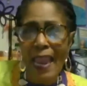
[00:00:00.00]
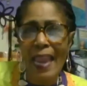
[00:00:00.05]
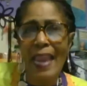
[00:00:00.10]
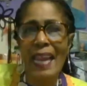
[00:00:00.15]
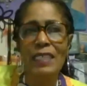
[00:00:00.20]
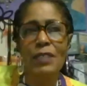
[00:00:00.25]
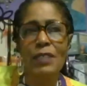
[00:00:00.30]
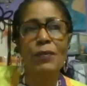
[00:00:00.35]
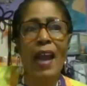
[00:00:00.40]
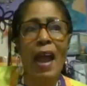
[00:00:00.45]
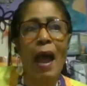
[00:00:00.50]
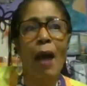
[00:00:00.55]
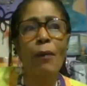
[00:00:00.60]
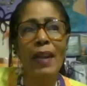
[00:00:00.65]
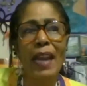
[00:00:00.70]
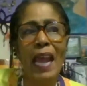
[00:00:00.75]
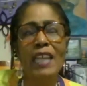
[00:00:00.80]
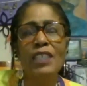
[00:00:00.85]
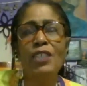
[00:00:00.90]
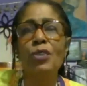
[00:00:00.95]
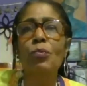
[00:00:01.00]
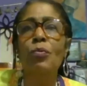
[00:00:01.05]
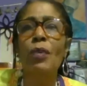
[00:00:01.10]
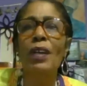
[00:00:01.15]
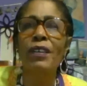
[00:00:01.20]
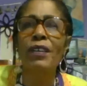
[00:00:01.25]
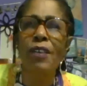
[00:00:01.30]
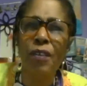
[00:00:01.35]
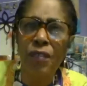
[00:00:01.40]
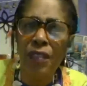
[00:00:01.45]
age where I would ask you,
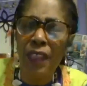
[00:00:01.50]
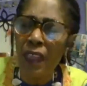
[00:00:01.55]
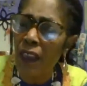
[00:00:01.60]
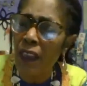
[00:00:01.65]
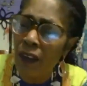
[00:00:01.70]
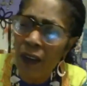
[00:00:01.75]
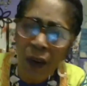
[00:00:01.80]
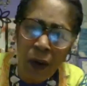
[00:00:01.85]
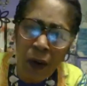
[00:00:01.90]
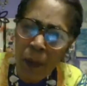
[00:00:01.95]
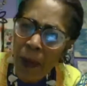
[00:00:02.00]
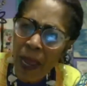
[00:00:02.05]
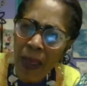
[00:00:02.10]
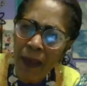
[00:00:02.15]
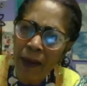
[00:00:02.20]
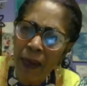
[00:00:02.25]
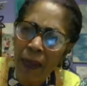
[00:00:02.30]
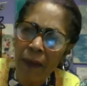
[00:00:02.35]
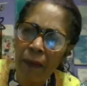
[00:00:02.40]
what do you think you know about it?